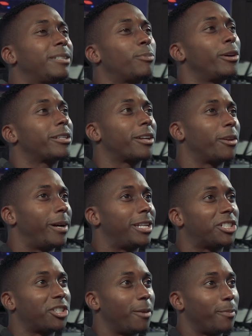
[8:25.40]
this boy's going to wear
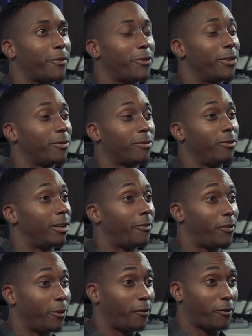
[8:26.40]
this jumper for uh,
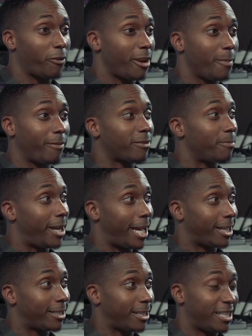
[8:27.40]
for three months
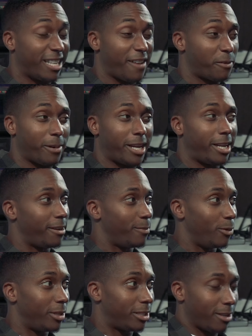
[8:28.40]
max. He's right. never wearing that
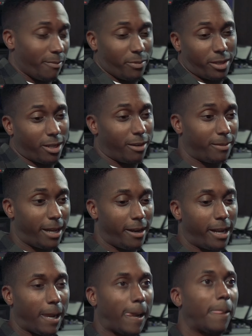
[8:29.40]
anymore. He's jumping yeah. coming out
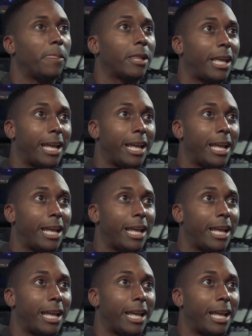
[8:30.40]
of that. And yeah. the